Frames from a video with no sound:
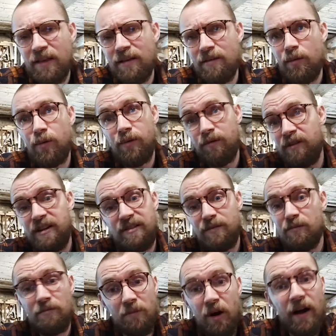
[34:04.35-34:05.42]
thing, or the
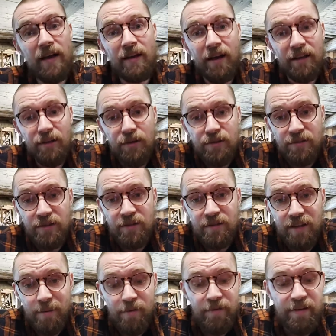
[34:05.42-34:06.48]
reason why I use
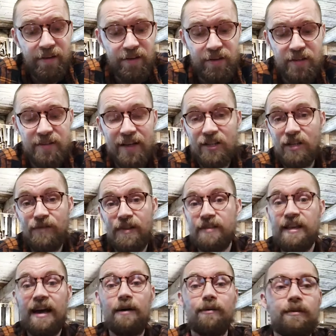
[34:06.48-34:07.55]
this type of finish is actually
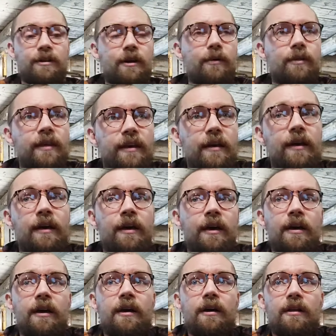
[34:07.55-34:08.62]
for the sound.
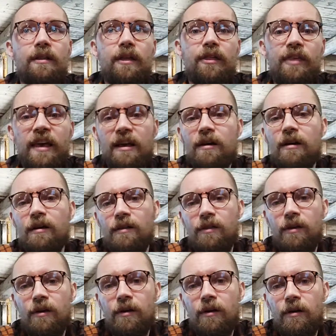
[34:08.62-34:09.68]
The
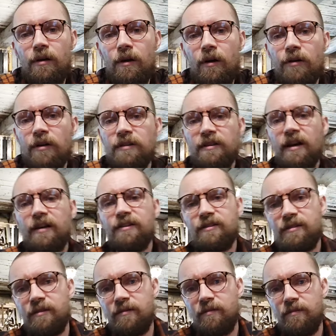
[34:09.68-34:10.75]
thicker the on
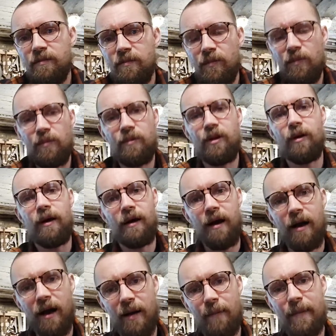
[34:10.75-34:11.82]
guitars,
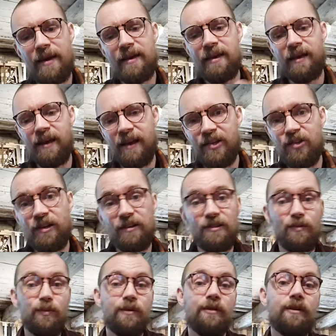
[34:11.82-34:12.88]
I'm making
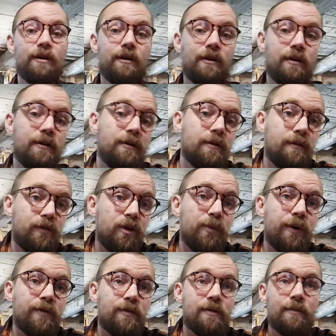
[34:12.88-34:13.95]
electrics with the
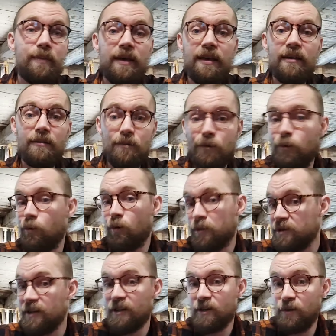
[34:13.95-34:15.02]
viewpoint of it being
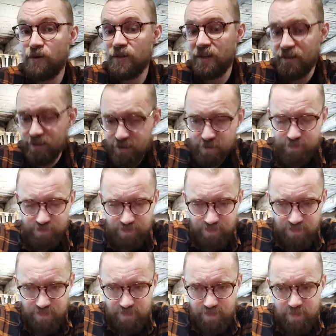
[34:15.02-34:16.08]
almost like acoustics.
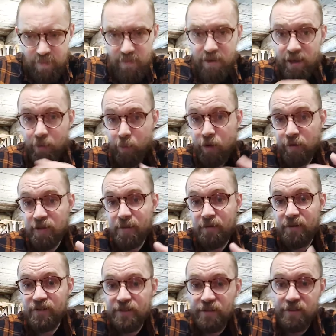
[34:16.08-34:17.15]
I want them
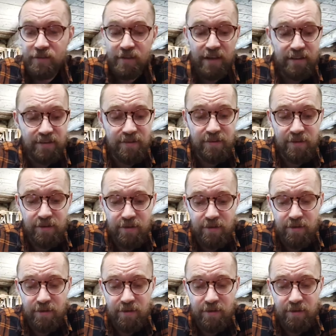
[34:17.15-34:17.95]
to be resonant and